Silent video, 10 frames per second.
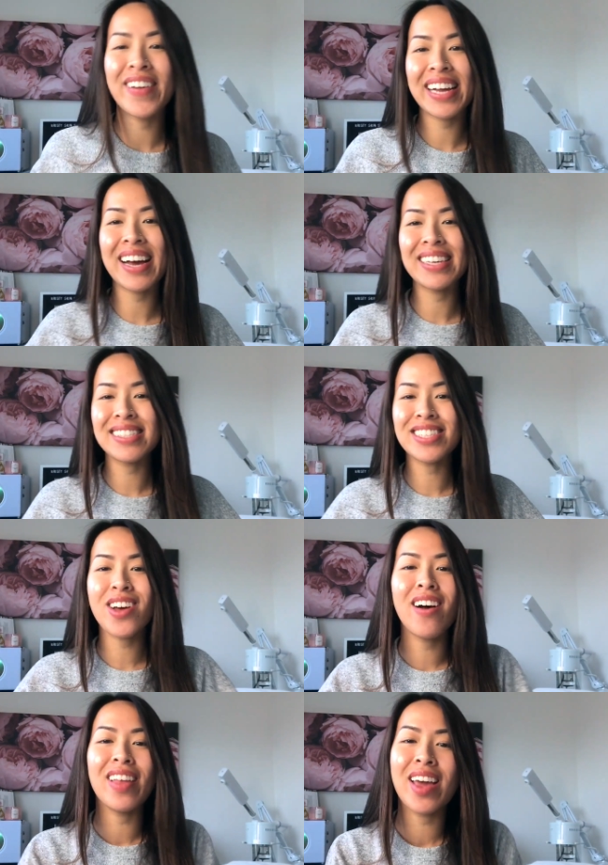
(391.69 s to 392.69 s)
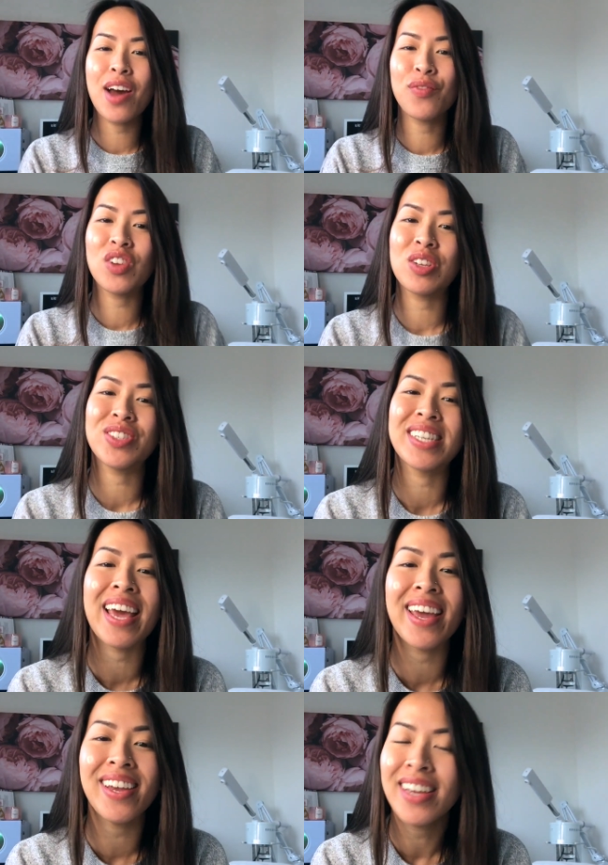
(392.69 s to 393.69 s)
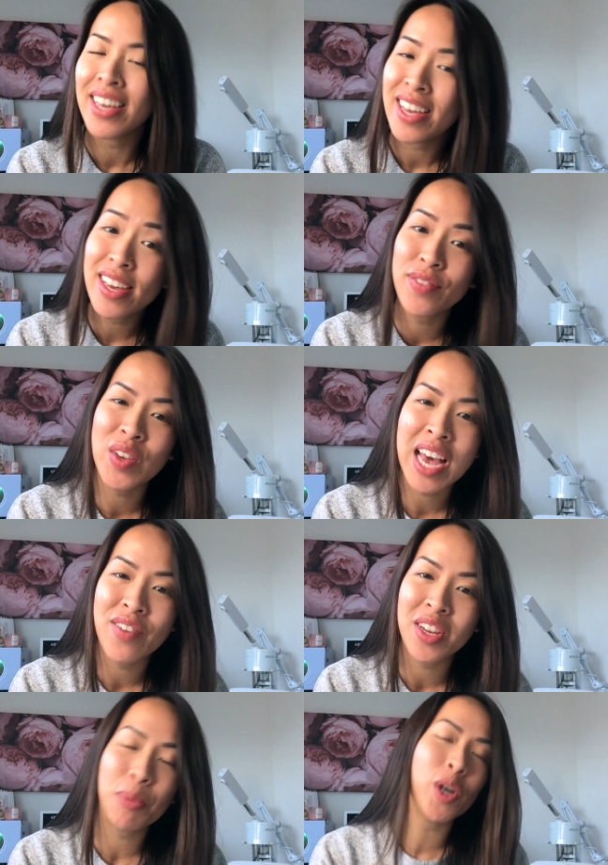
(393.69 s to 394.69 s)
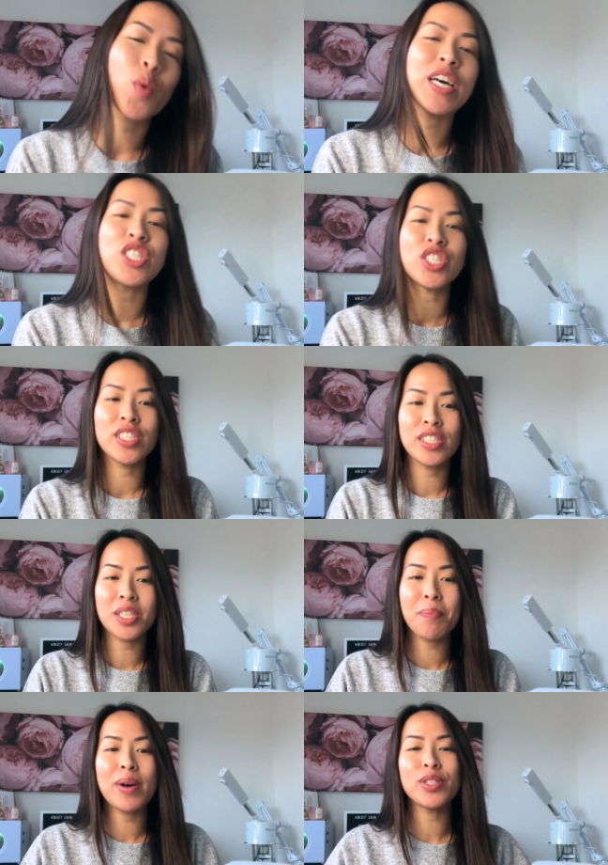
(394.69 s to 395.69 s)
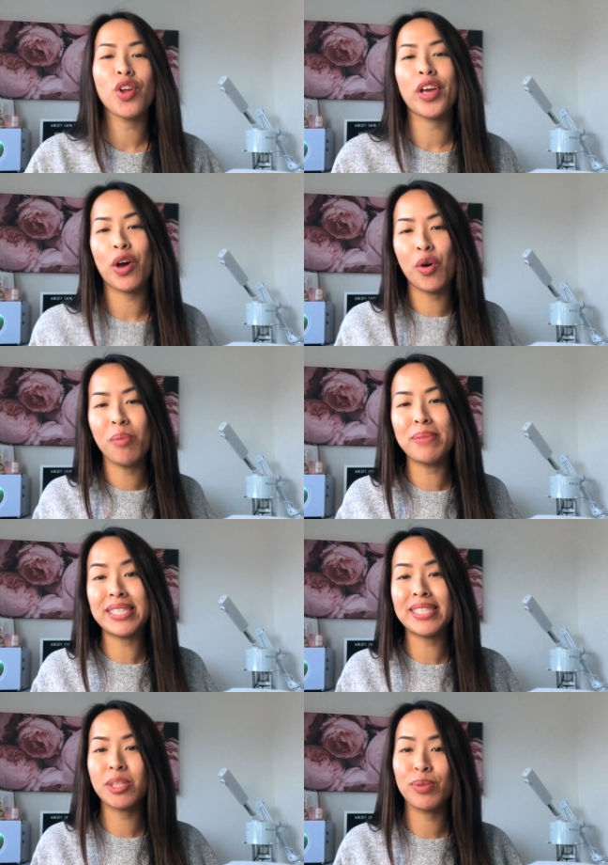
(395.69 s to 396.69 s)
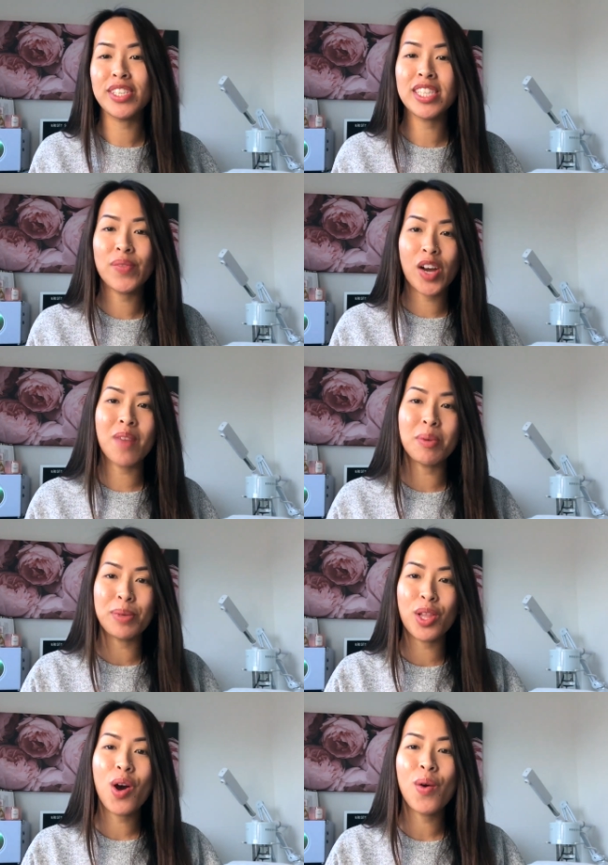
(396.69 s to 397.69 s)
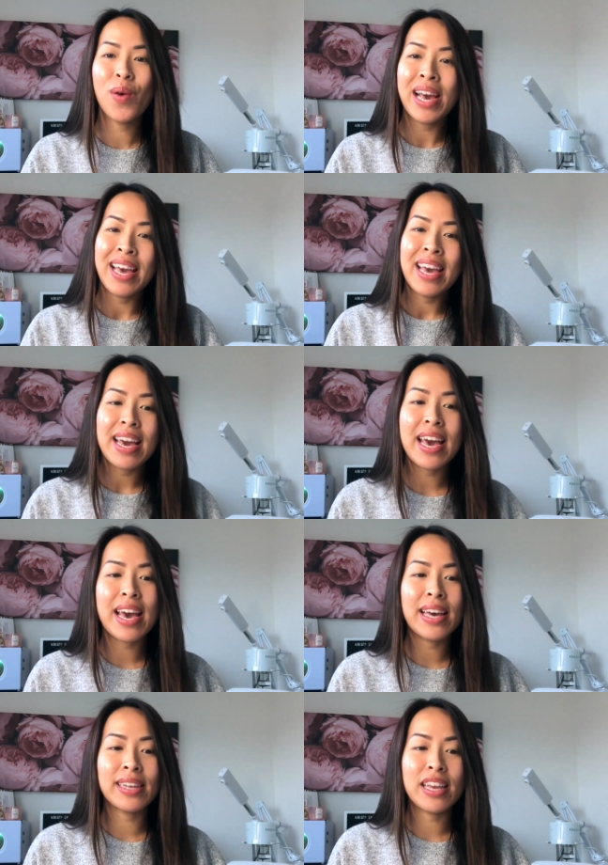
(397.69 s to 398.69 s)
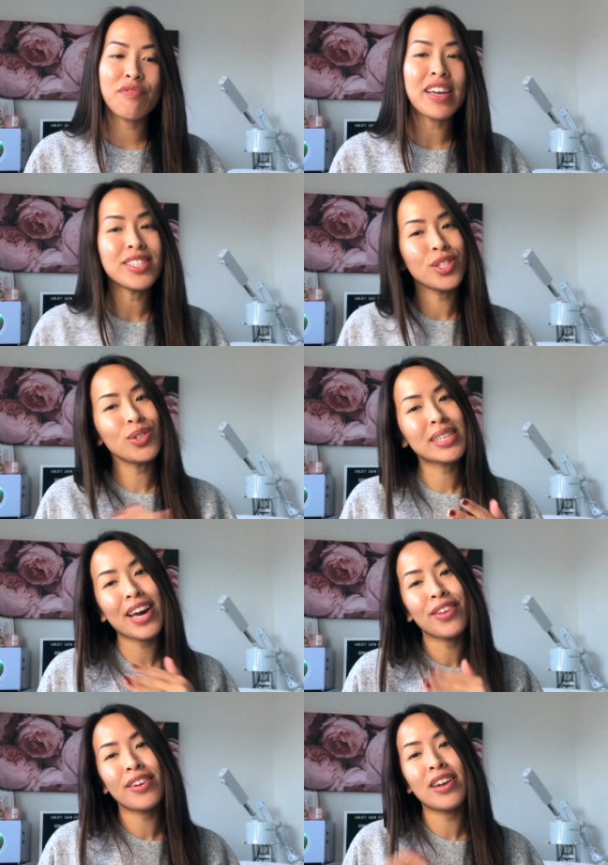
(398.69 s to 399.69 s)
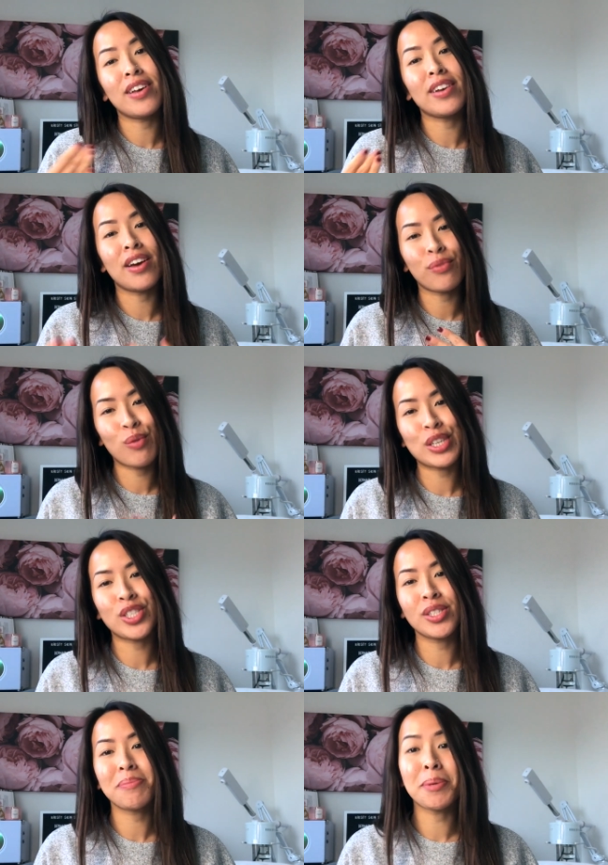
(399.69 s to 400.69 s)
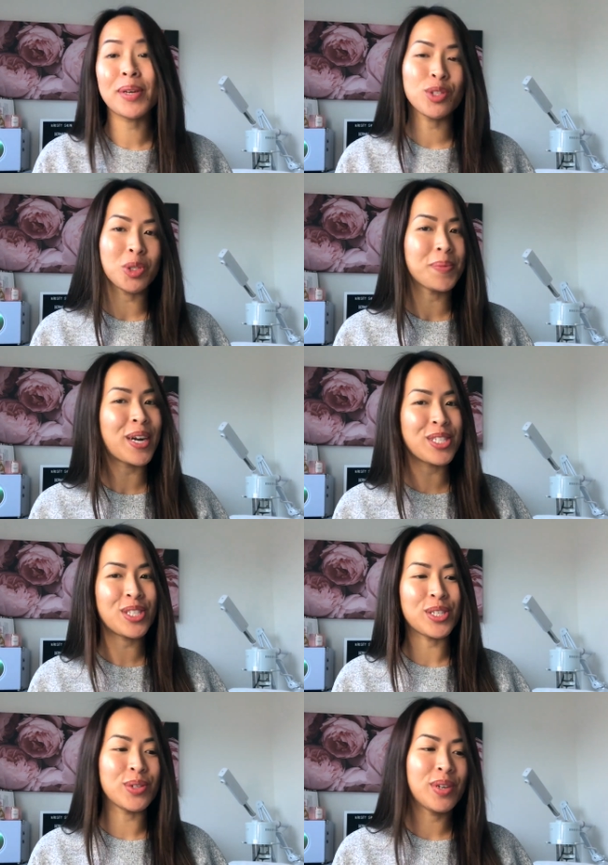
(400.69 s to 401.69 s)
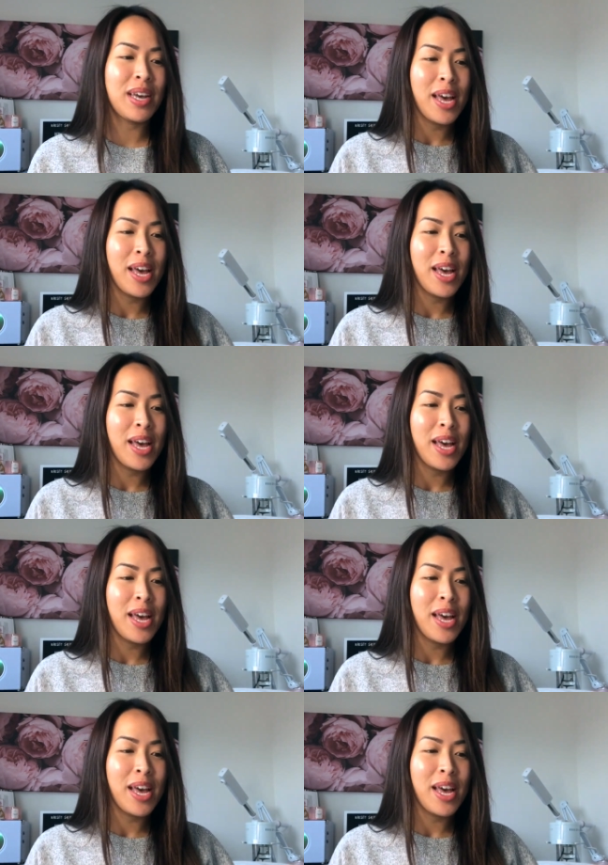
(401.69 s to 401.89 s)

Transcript: All right, guys, that's all I have for you today. If you have any more questions about starting a home business, please leave a comment below. And if I do gather enough questions, maybe I'll do a part two.